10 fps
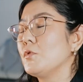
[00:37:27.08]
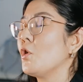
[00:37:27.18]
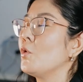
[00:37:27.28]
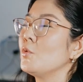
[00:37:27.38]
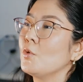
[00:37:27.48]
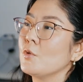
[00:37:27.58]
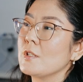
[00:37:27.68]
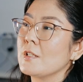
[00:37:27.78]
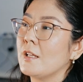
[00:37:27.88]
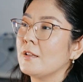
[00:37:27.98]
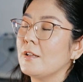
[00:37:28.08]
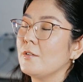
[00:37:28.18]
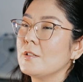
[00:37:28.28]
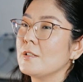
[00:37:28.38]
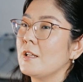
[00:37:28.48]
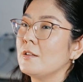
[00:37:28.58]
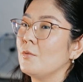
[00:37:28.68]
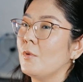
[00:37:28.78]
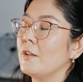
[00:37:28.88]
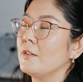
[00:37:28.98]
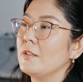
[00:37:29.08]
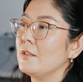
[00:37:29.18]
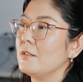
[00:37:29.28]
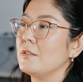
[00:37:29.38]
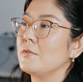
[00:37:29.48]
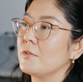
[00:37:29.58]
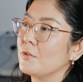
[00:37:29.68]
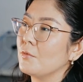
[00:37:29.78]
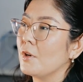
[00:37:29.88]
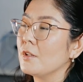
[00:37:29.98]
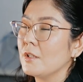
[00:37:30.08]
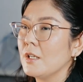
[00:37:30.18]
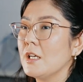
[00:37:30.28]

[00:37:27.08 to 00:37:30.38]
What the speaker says: No, it's not. It's not the one. The different one.